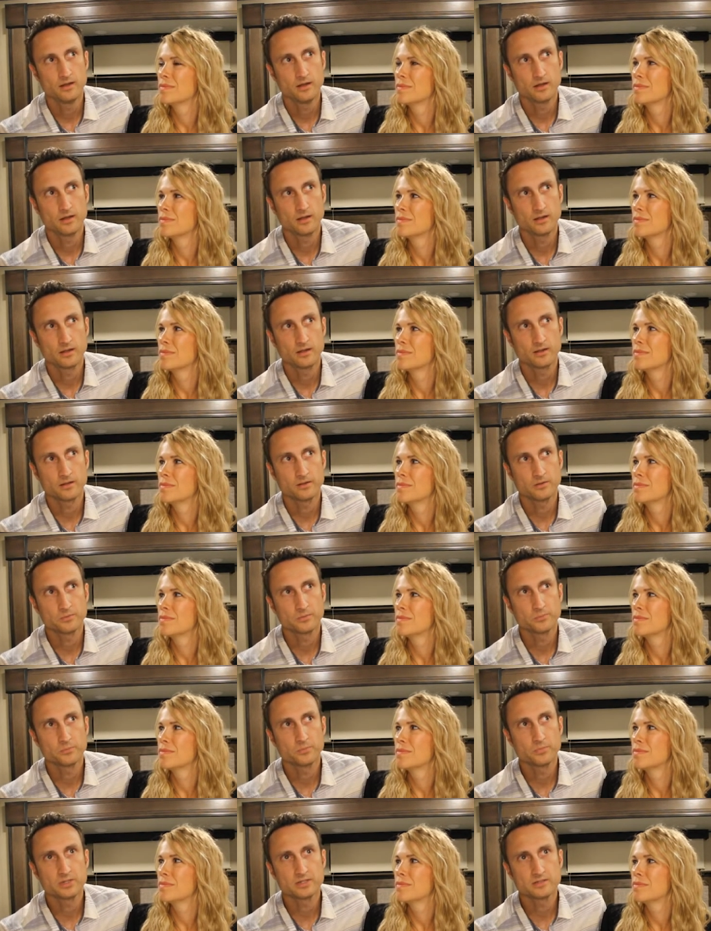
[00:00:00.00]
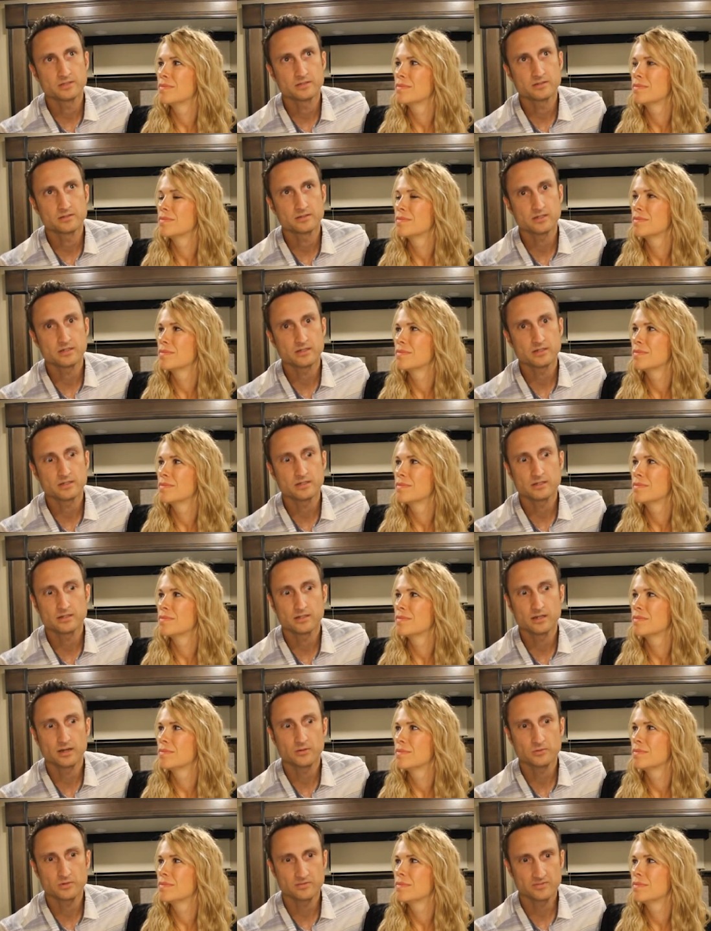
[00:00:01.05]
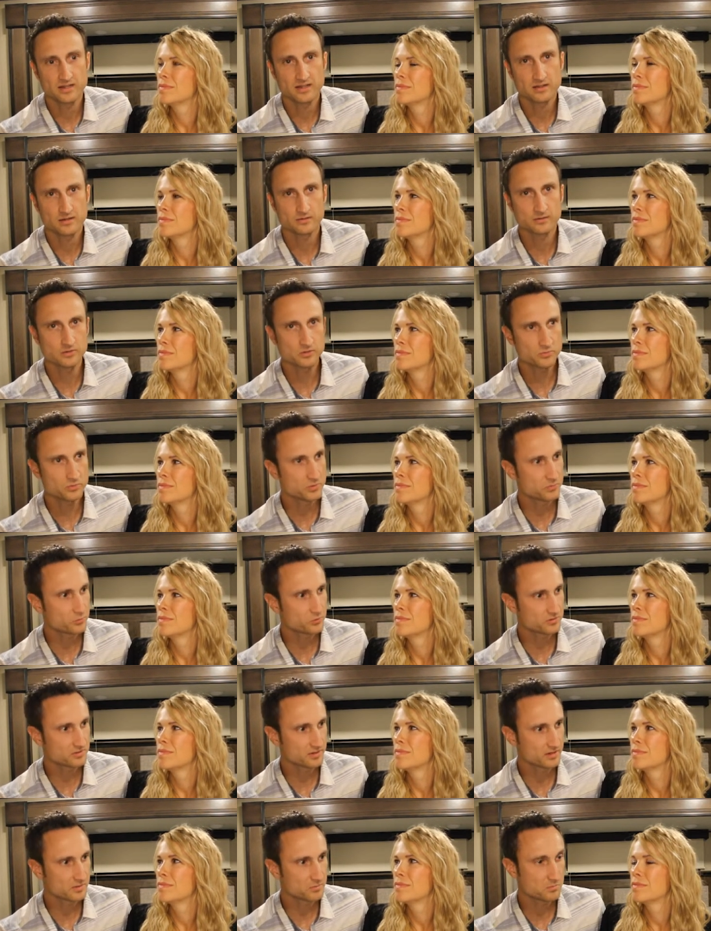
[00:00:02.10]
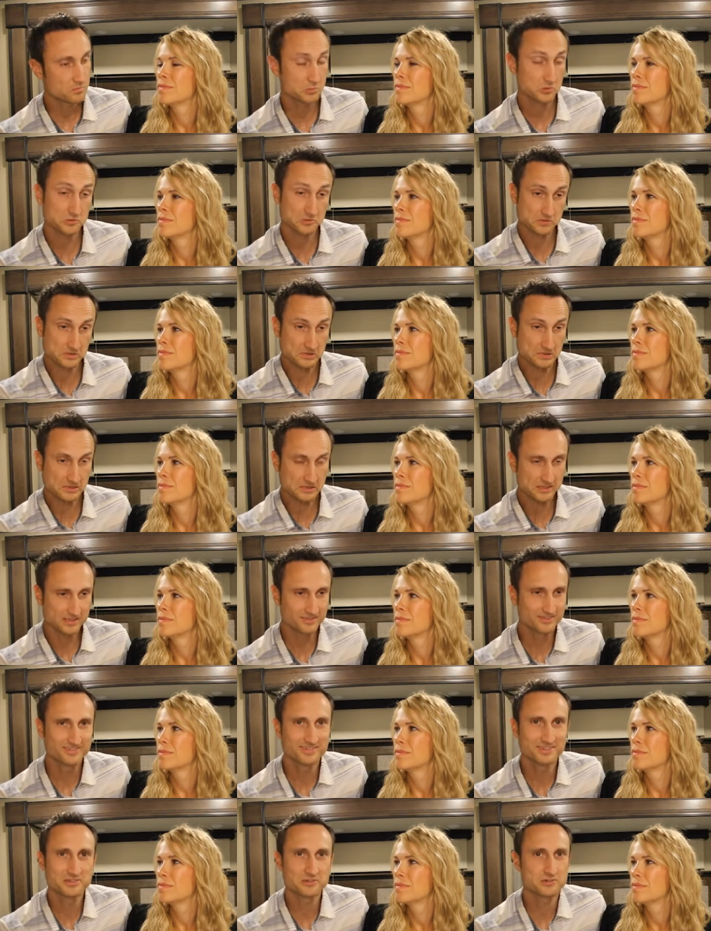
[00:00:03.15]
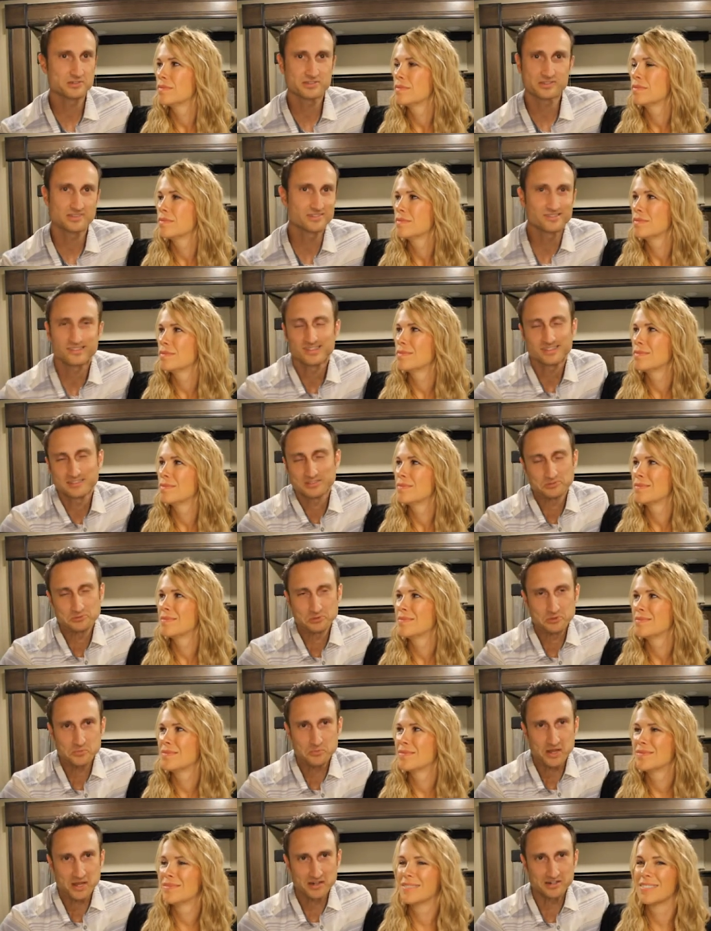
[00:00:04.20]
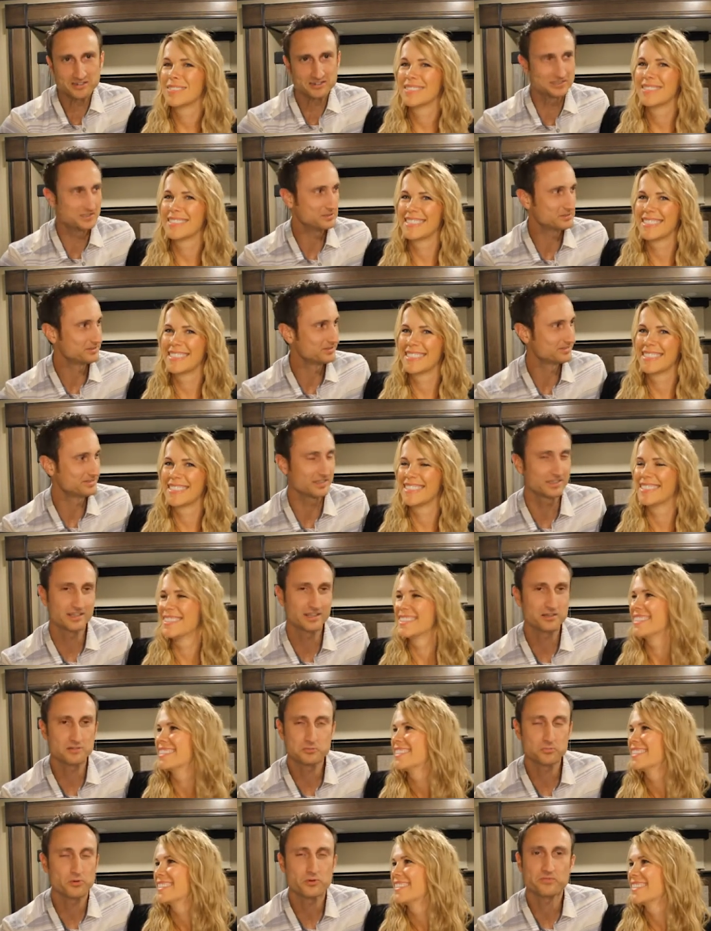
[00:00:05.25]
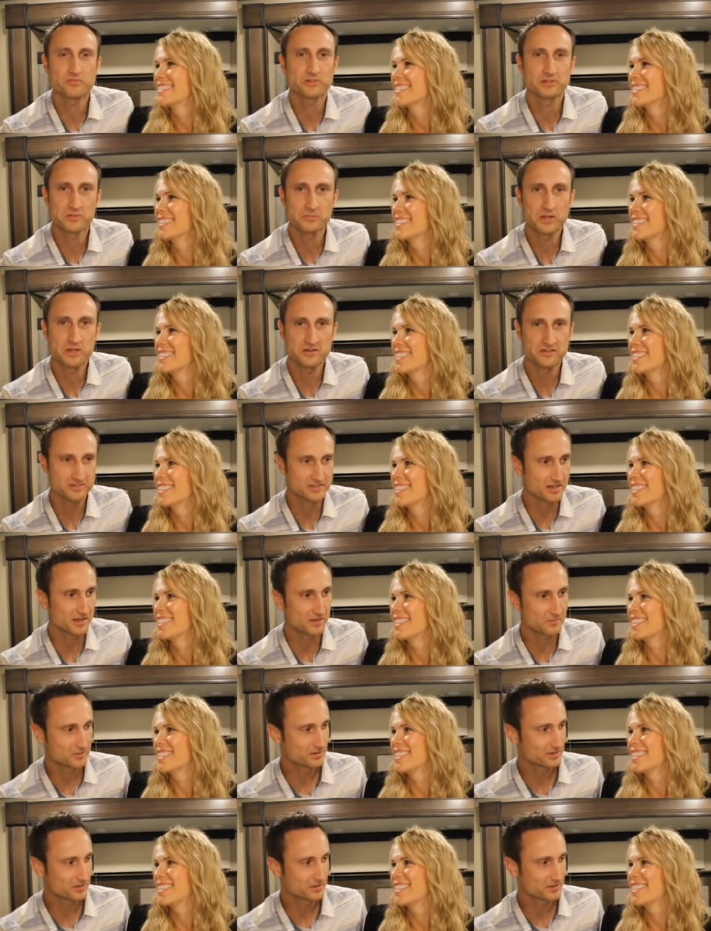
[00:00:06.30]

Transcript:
Speaker 1: Um, but uh, I would have taken a little bit more time personally. Christy doesn't really matter. She was like, that was perfect amount of time.